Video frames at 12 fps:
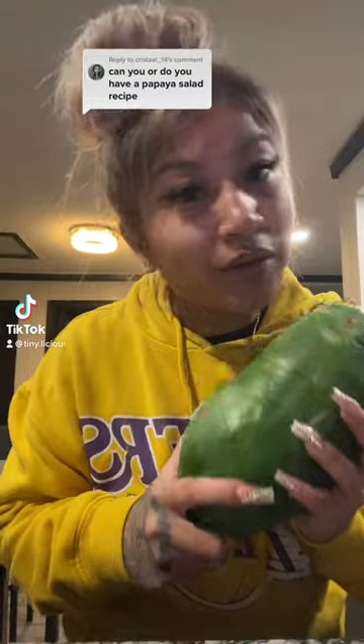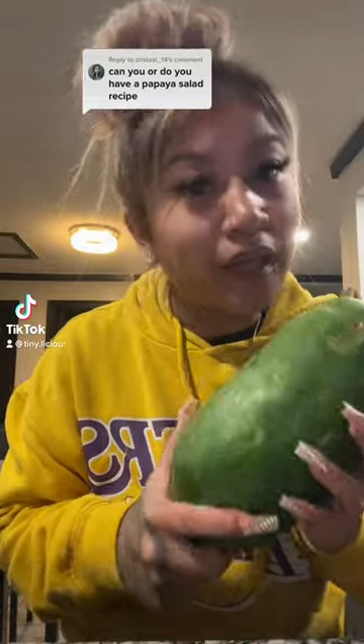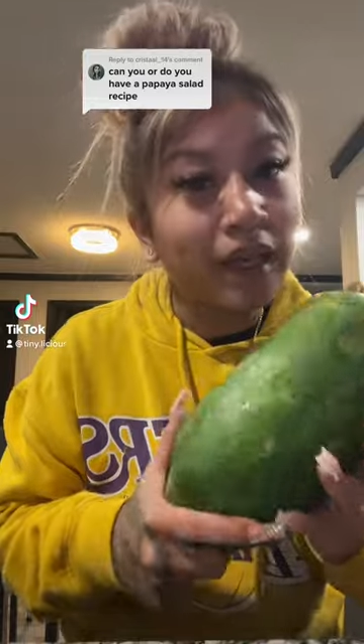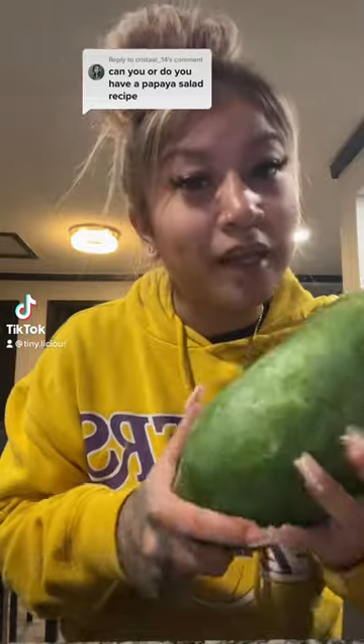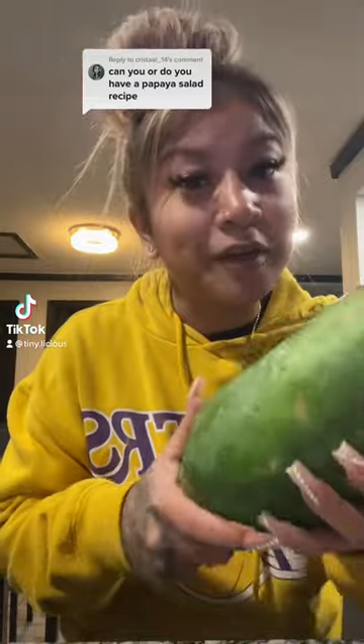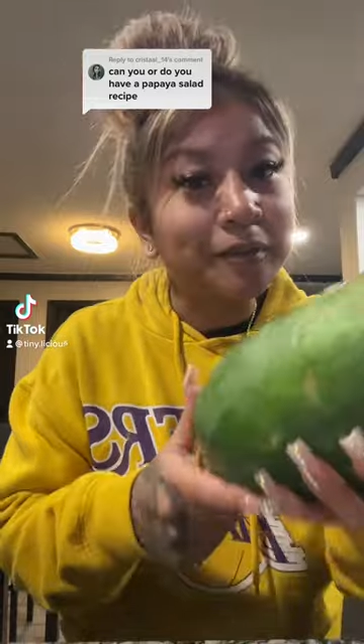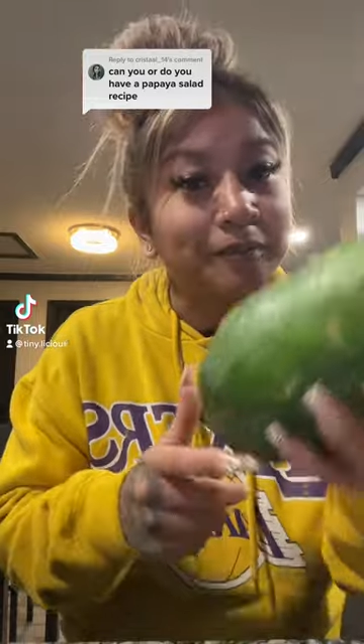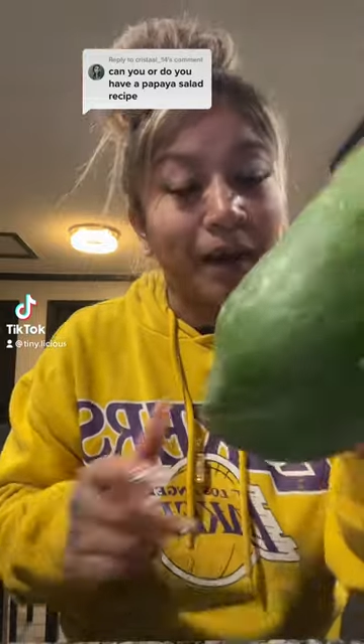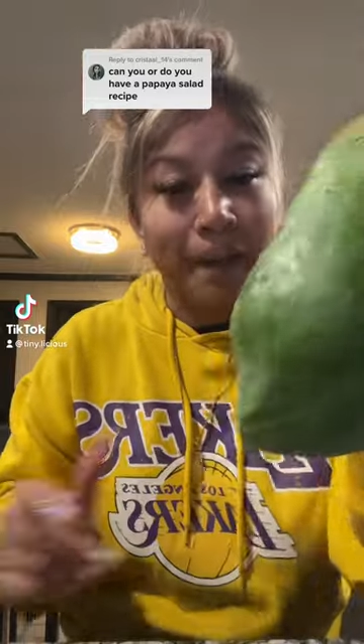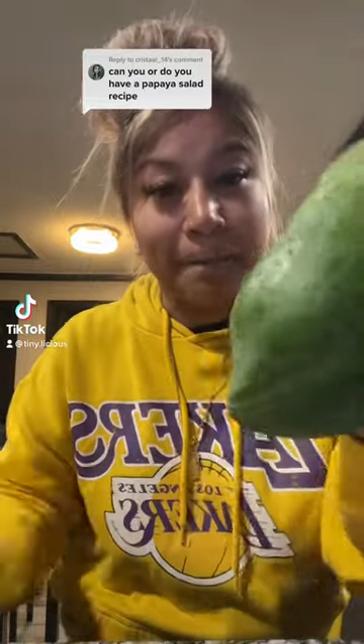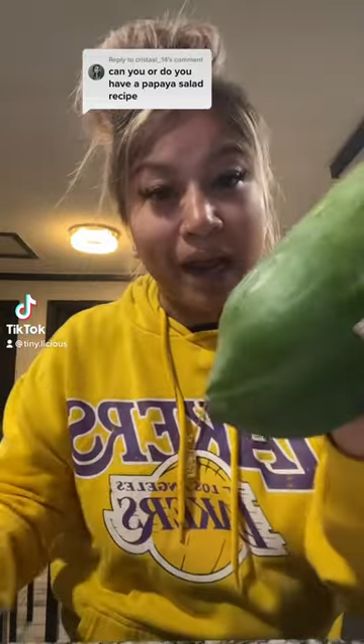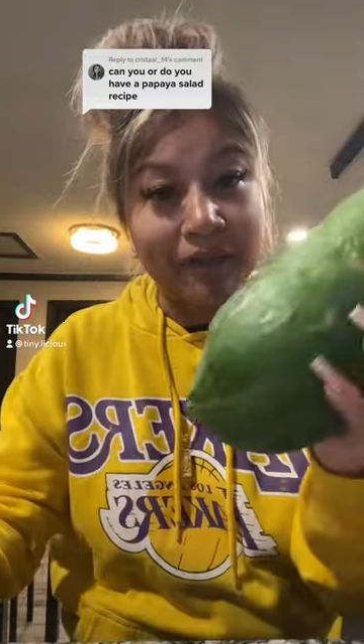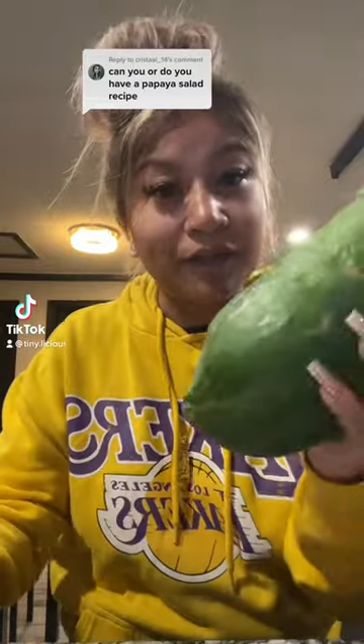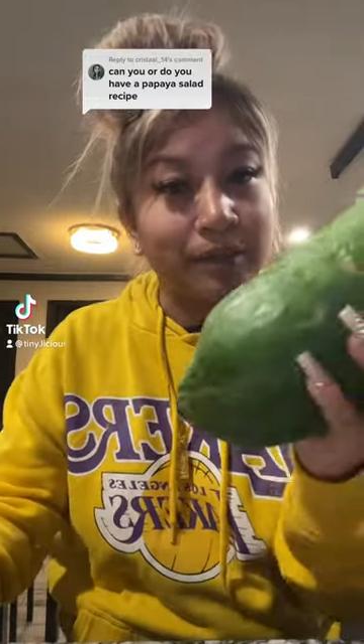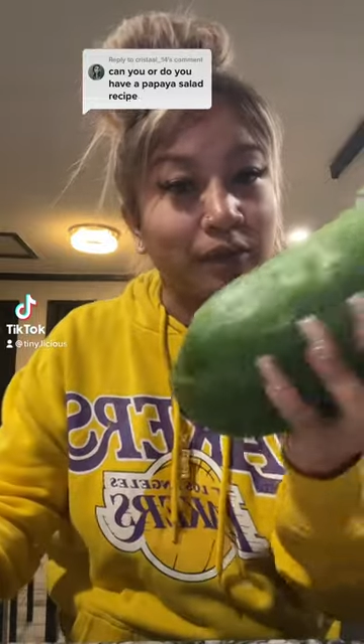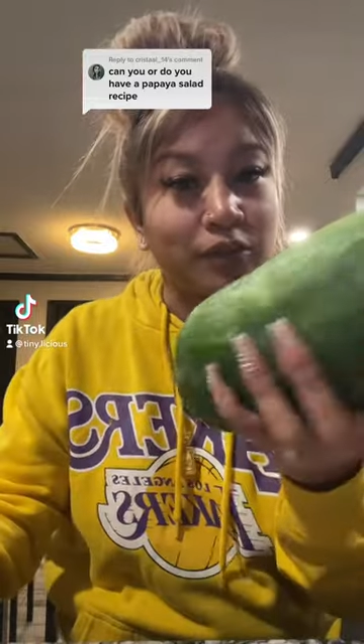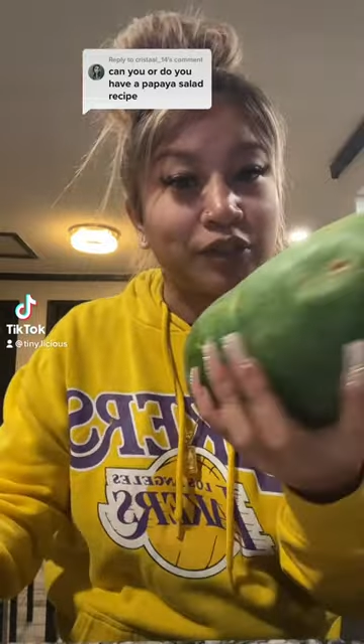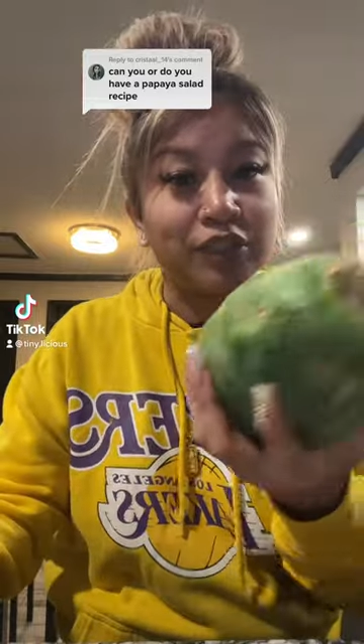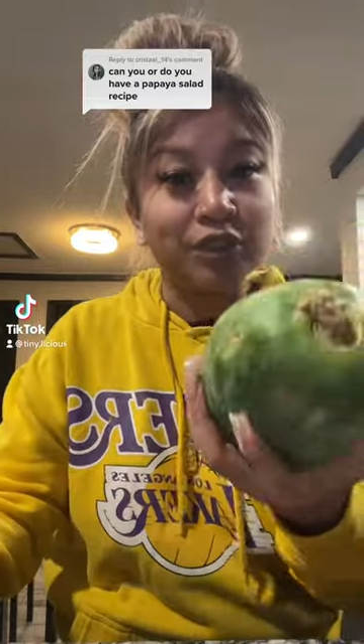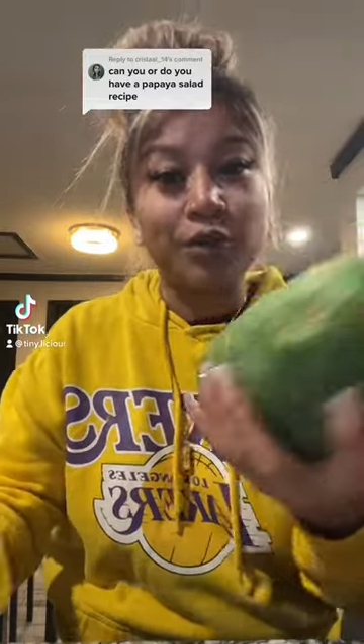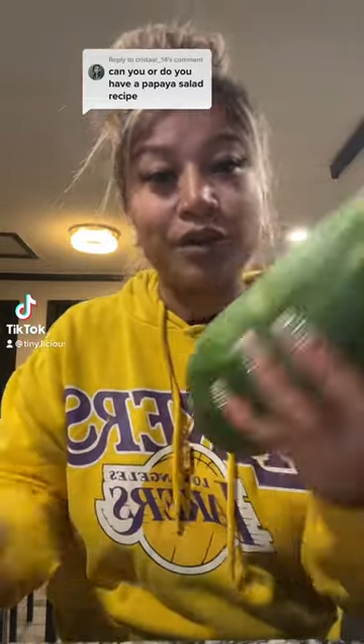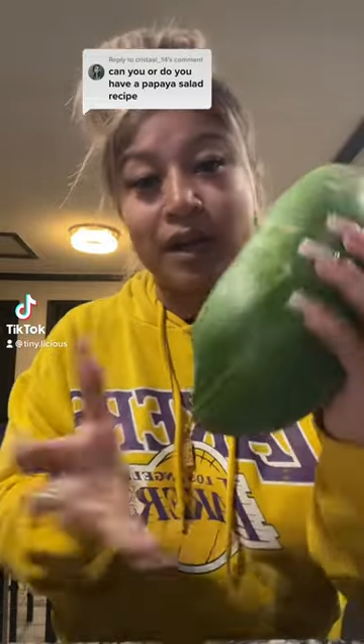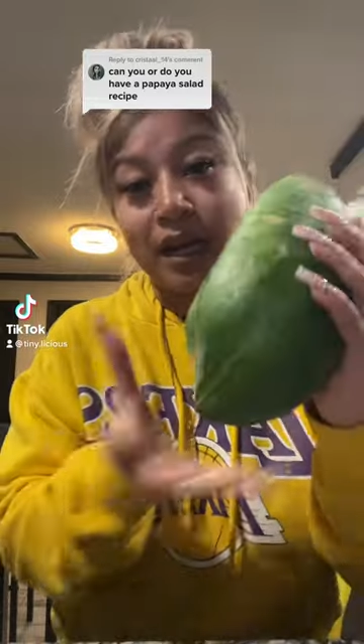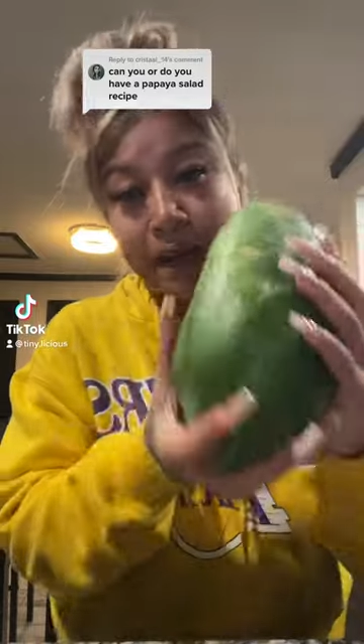Hey y'all, I'm back from the grocery
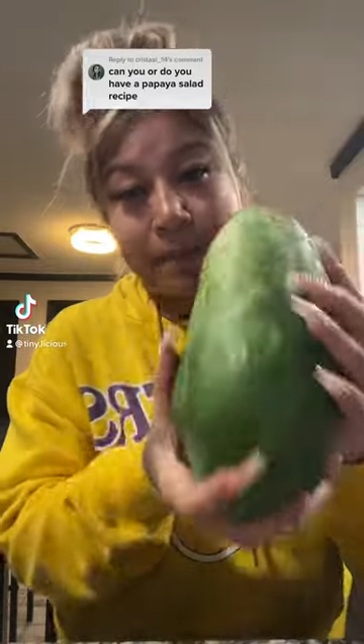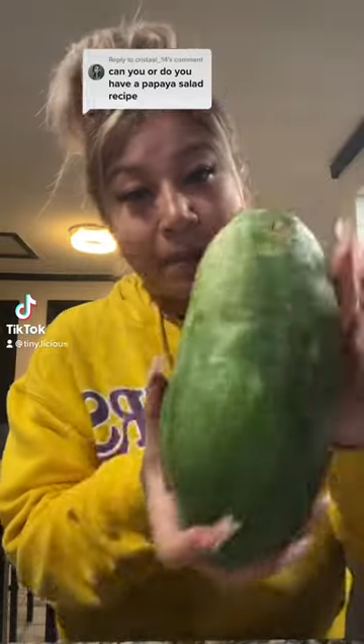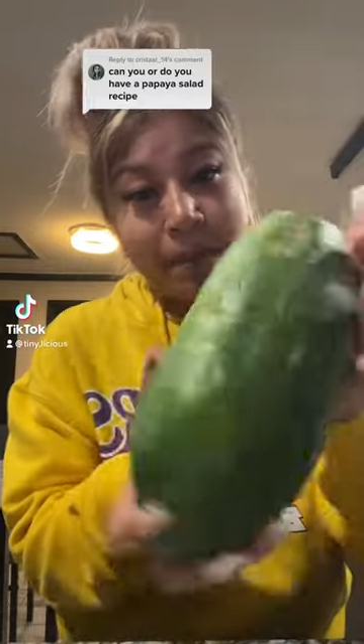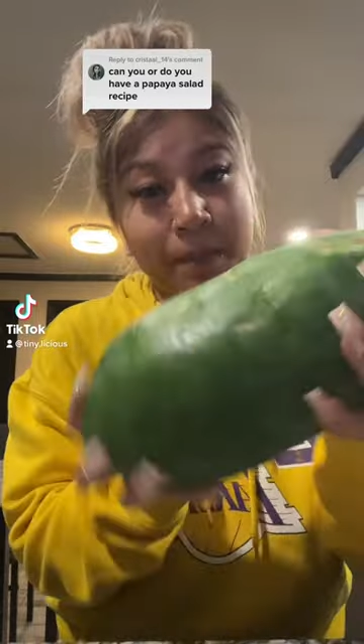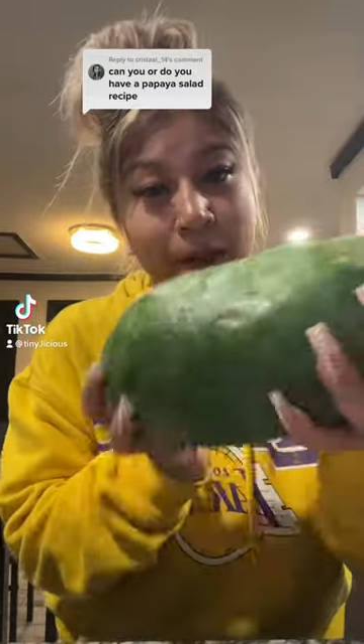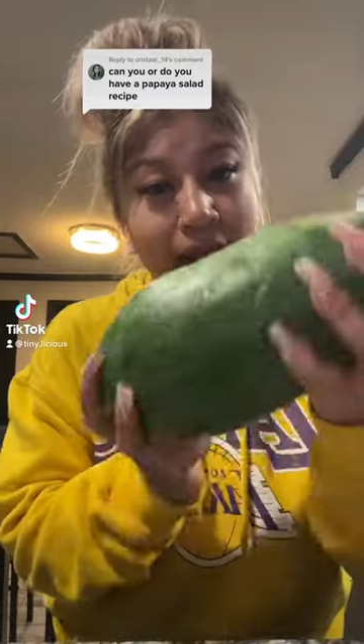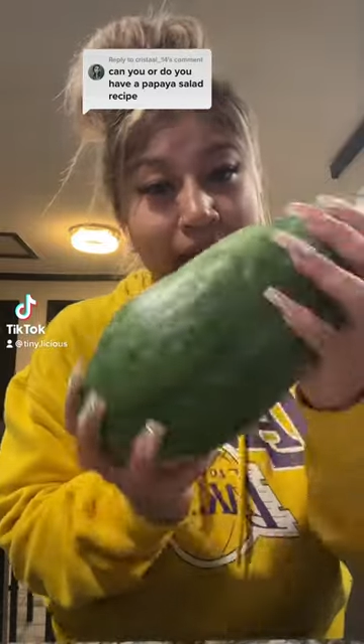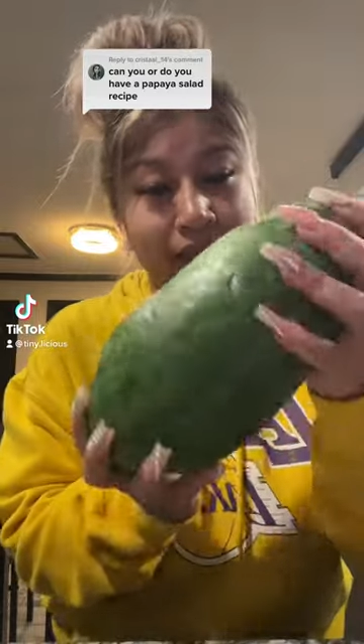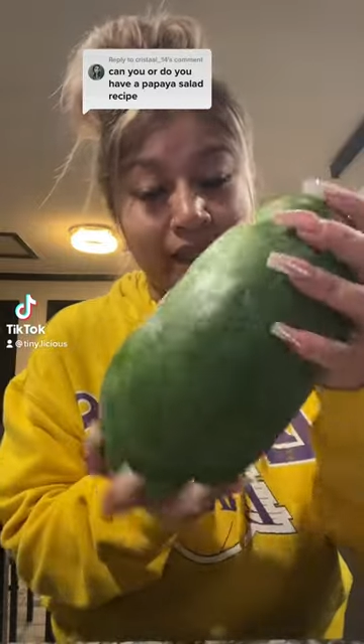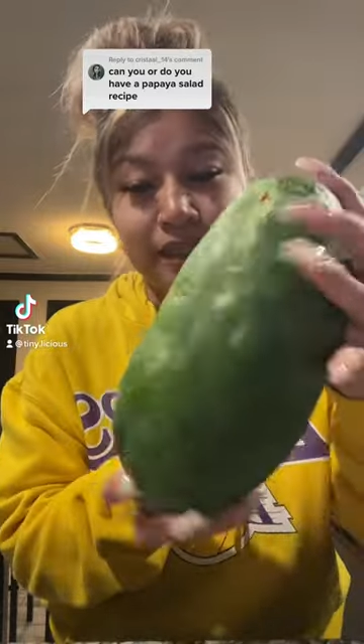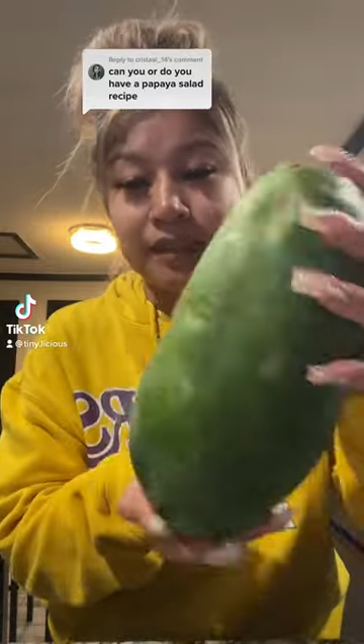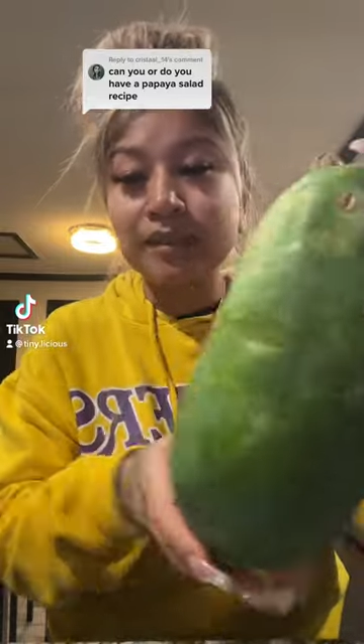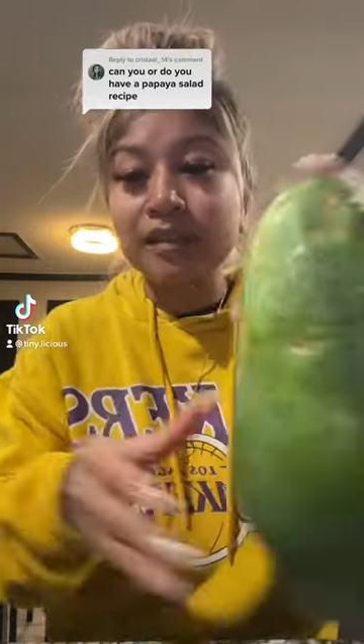store. I got my papaya.